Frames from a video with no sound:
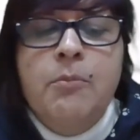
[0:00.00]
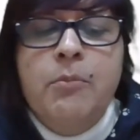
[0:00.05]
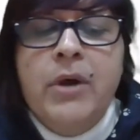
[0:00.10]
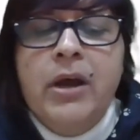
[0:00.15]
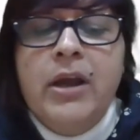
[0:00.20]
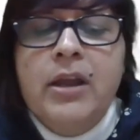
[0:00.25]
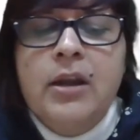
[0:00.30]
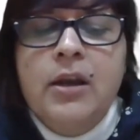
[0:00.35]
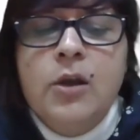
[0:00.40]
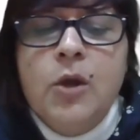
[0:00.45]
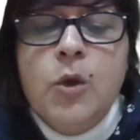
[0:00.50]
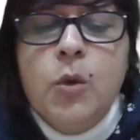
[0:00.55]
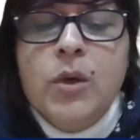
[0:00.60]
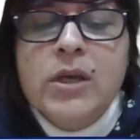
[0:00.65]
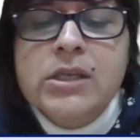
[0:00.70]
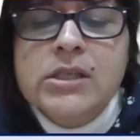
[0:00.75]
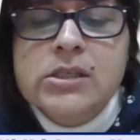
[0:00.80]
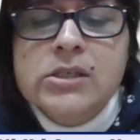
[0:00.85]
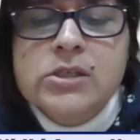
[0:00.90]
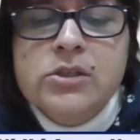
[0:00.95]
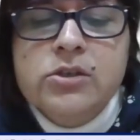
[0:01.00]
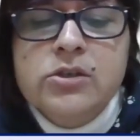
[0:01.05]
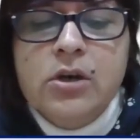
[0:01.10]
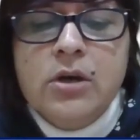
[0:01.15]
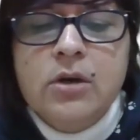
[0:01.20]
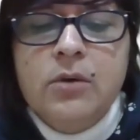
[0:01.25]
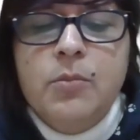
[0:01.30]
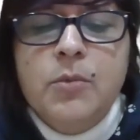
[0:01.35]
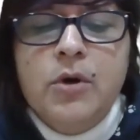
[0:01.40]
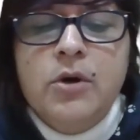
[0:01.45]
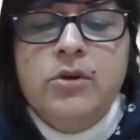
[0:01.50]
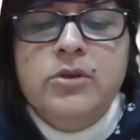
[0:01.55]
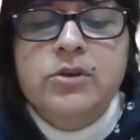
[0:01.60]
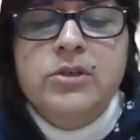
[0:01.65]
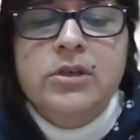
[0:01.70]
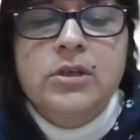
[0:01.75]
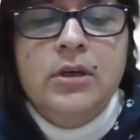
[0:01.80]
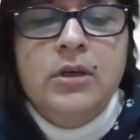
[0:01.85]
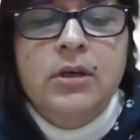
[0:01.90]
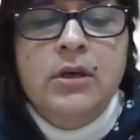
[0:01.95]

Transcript: by Louis Dumont